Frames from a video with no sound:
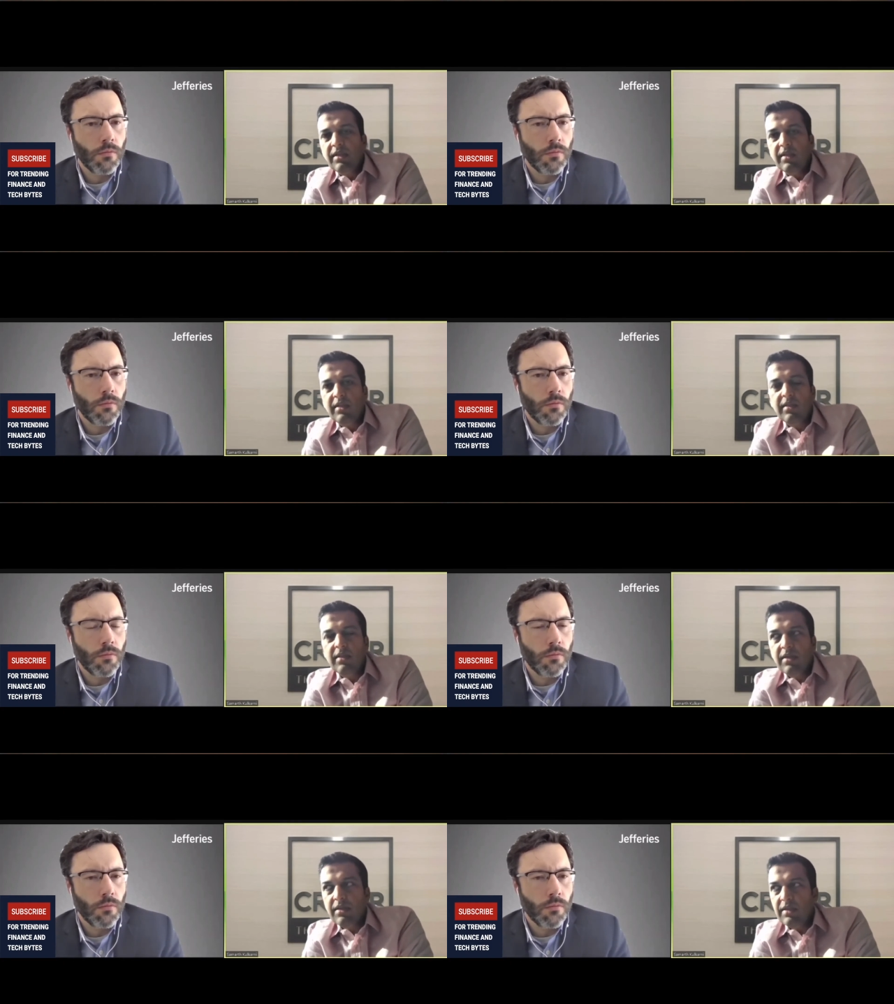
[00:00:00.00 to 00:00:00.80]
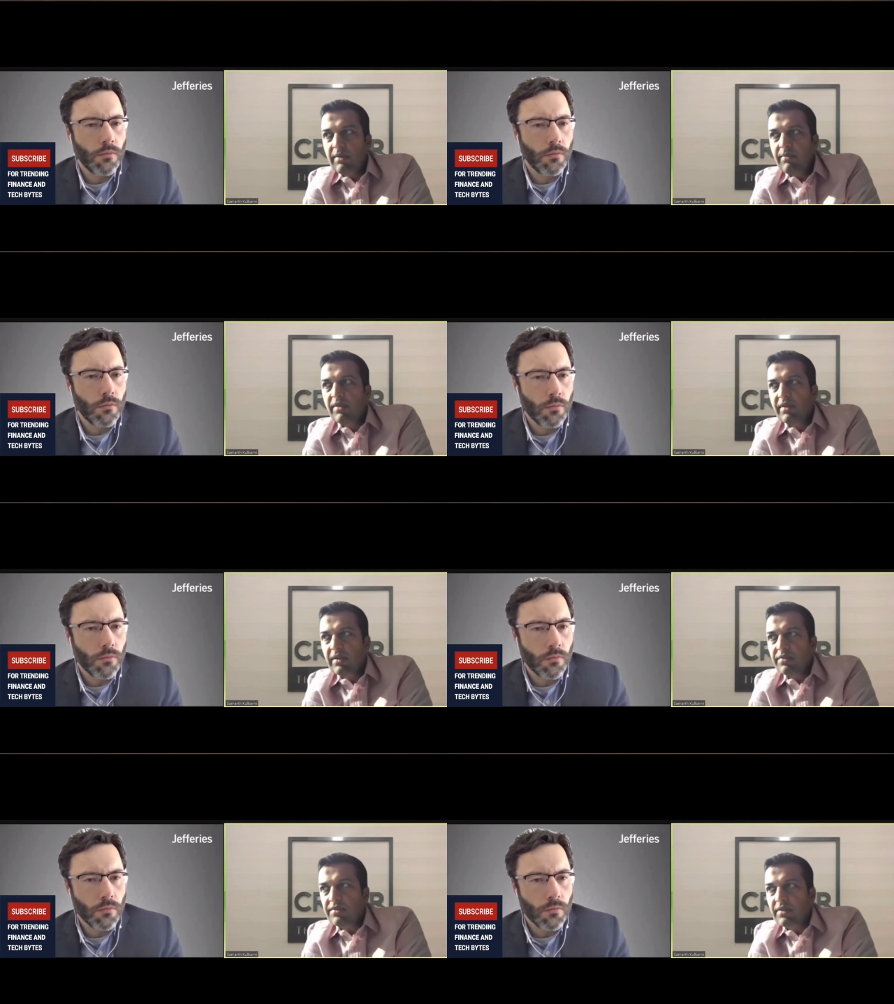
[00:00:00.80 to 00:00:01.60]
Speaker 1: in uh, heme
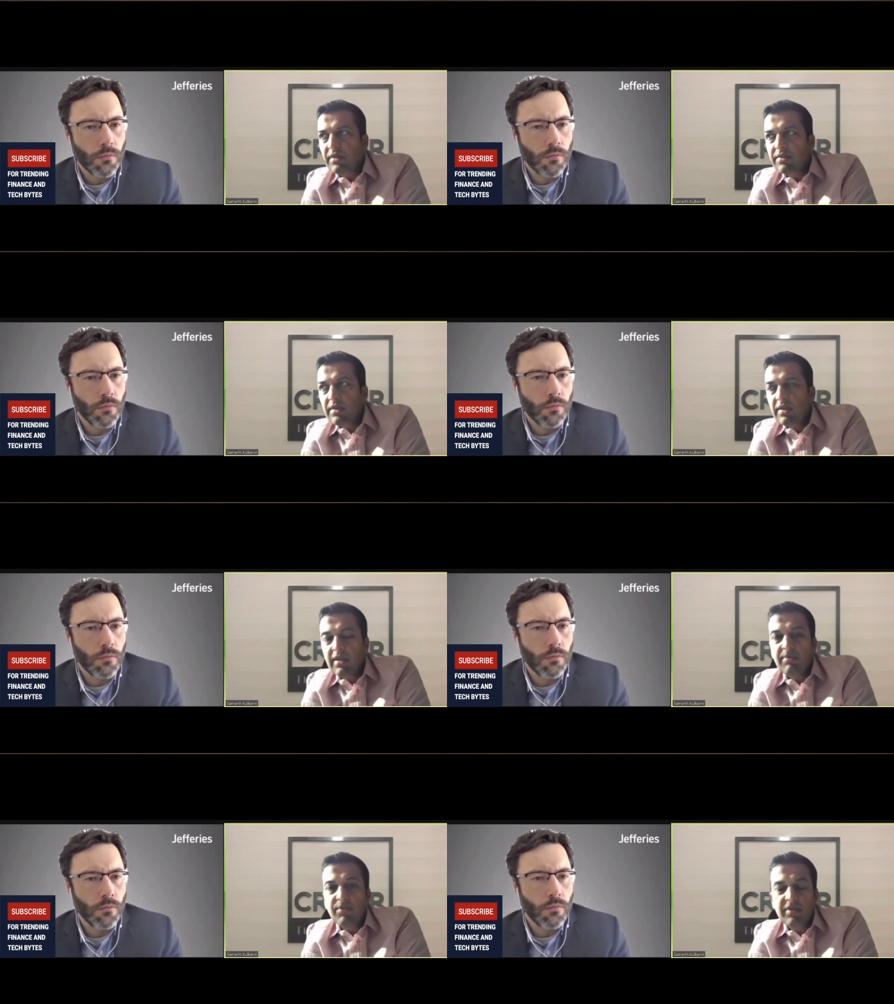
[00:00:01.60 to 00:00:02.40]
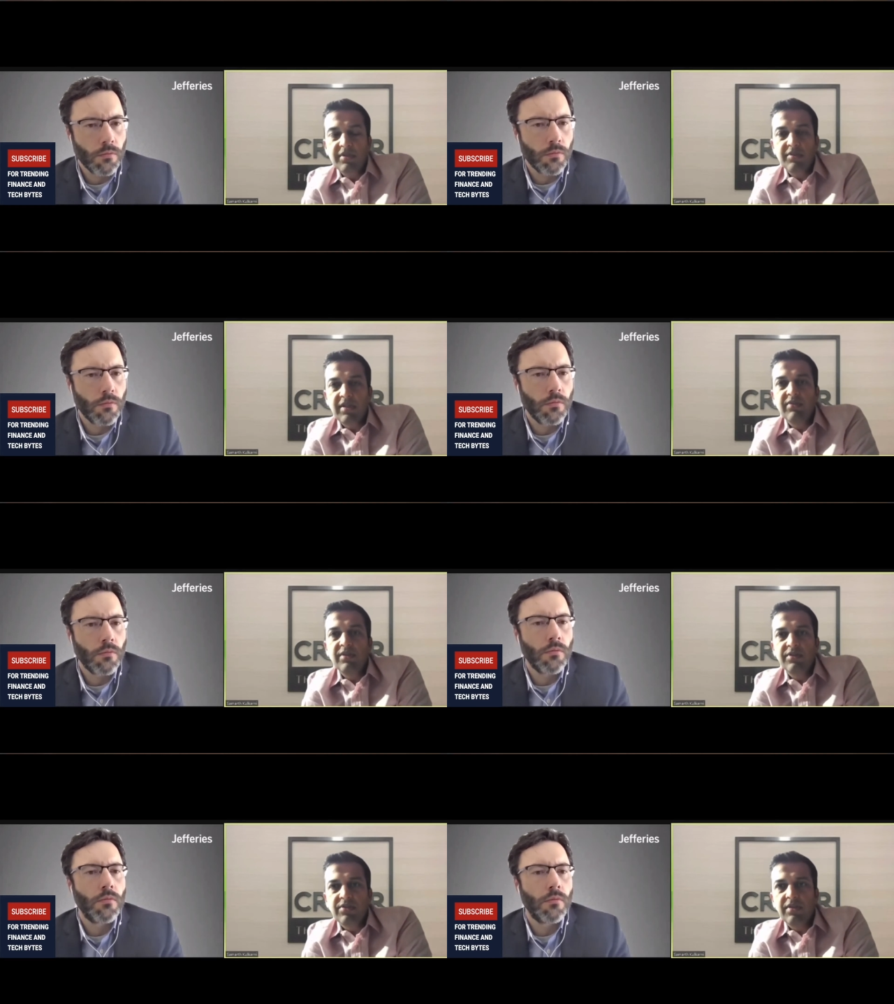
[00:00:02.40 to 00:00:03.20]
malignancies and potentially even
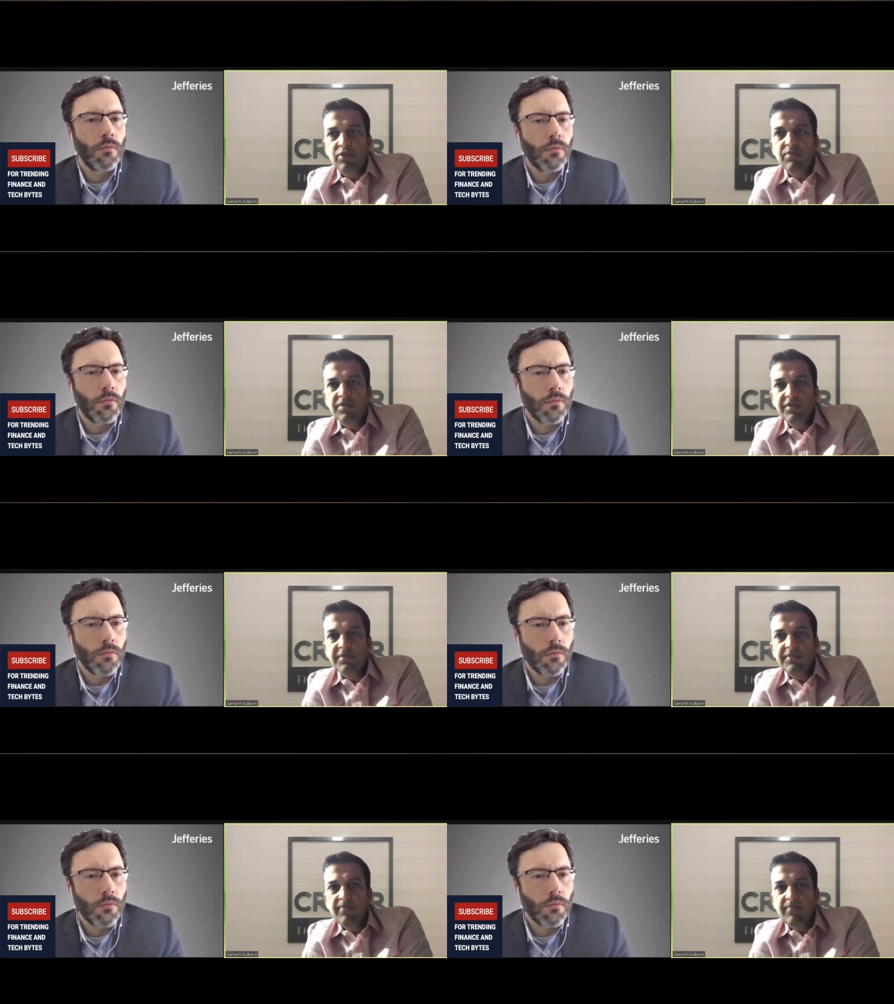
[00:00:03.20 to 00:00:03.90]
in solid tumors.